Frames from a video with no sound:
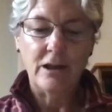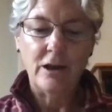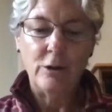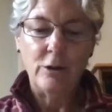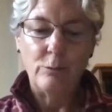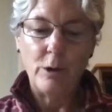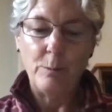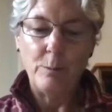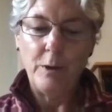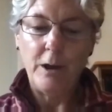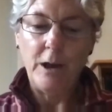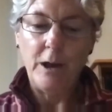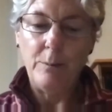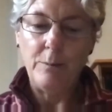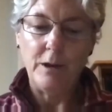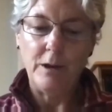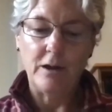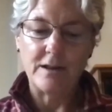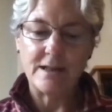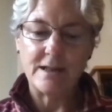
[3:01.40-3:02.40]
Where
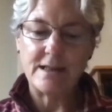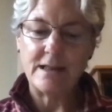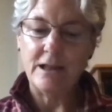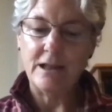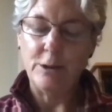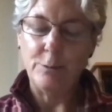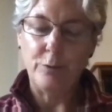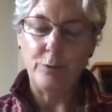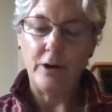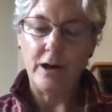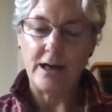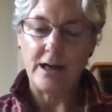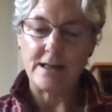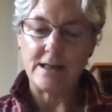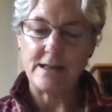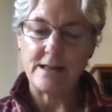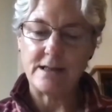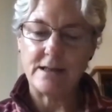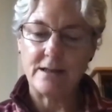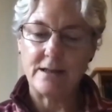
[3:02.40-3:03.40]
people are still
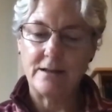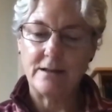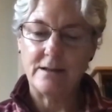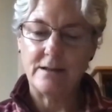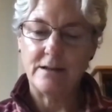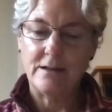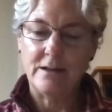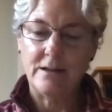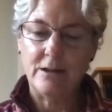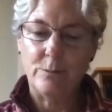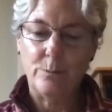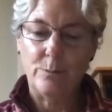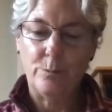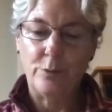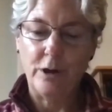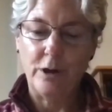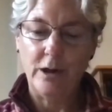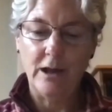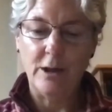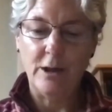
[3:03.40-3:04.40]
oppressed,
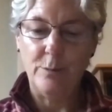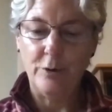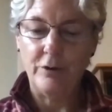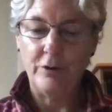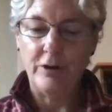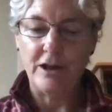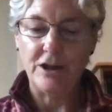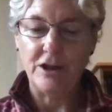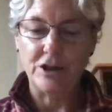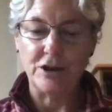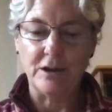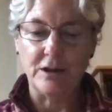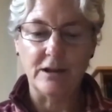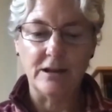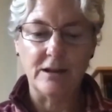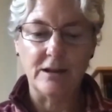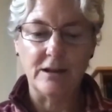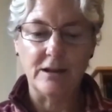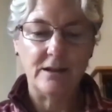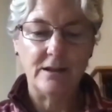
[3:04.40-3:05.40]
bring liberation.
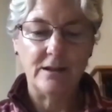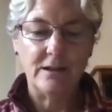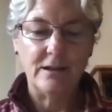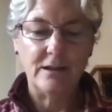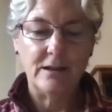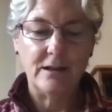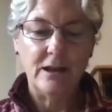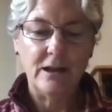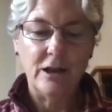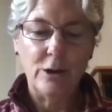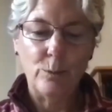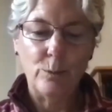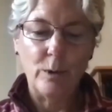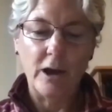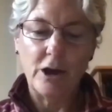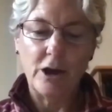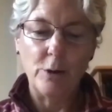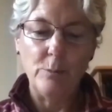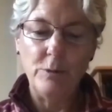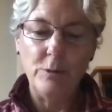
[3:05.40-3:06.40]
Where
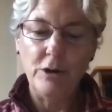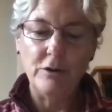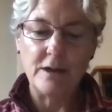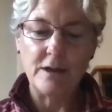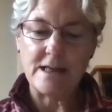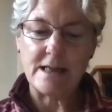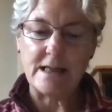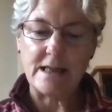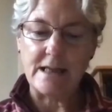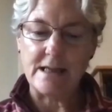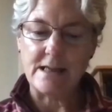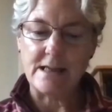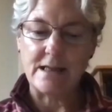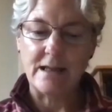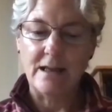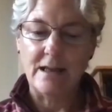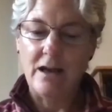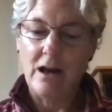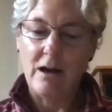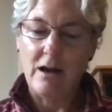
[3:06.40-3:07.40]
communities
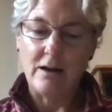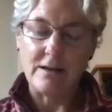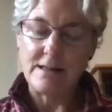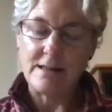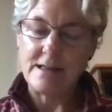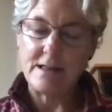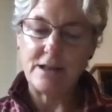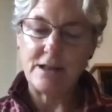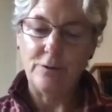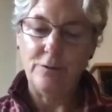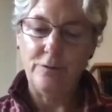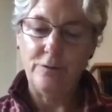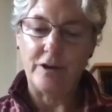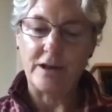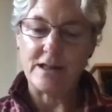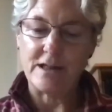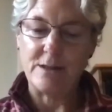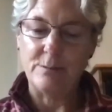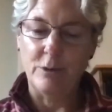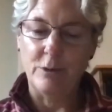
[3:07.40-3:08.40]
are still
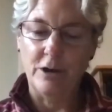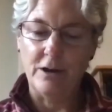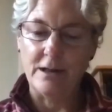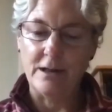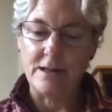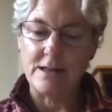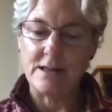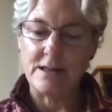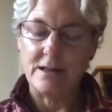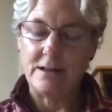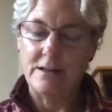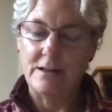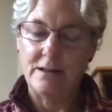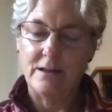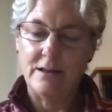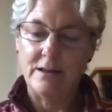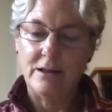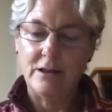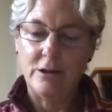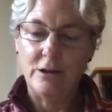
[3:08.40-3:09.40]
victimized,
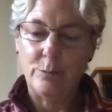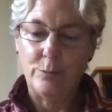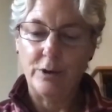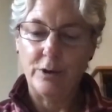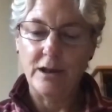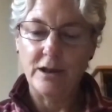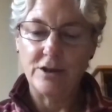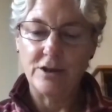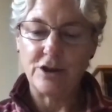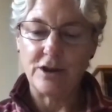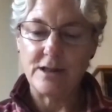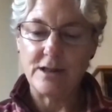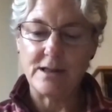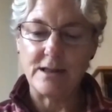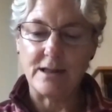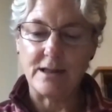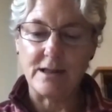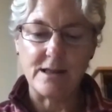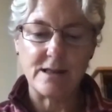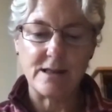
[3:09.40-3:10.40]
bring
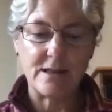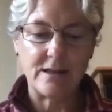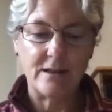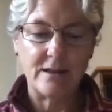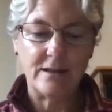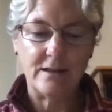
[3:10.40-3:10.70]
justice.